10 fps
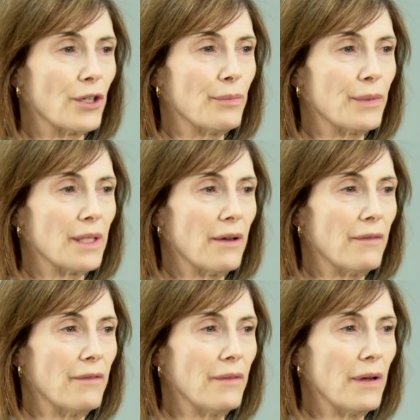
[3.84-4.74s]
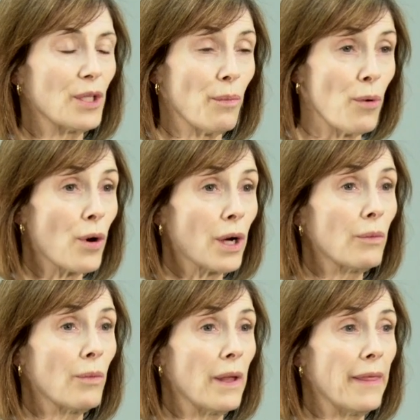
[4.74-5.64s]
terms of
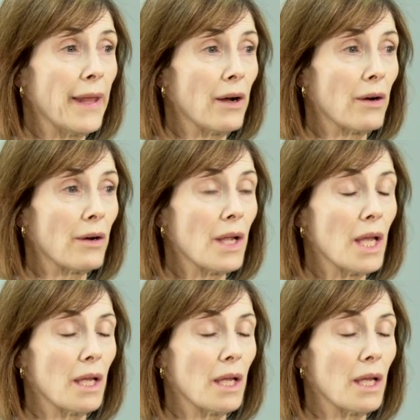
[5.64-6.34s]
support when they're